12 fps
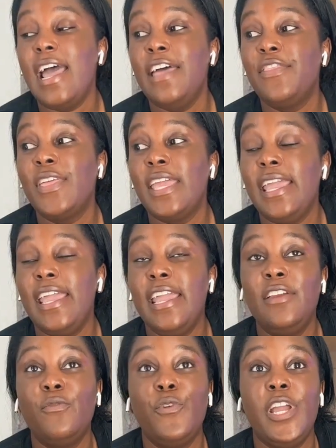at the
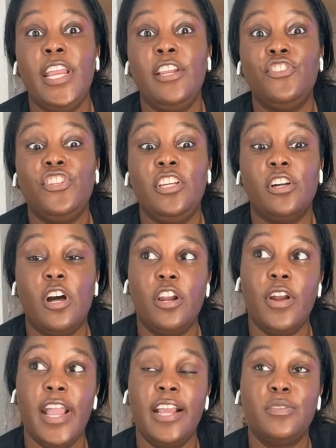end when she called
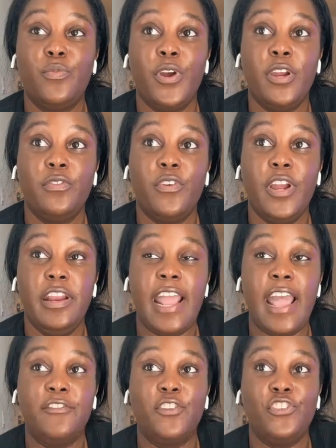her ex-boyfriend
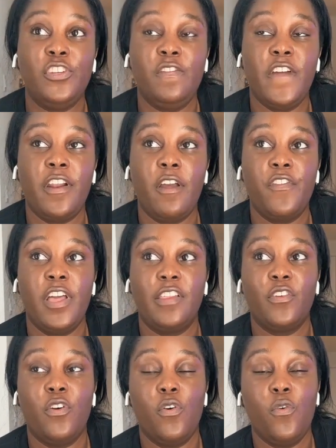after she found out
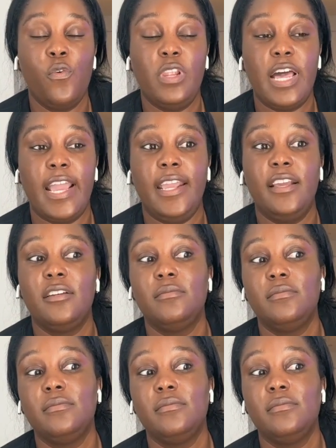like the whole like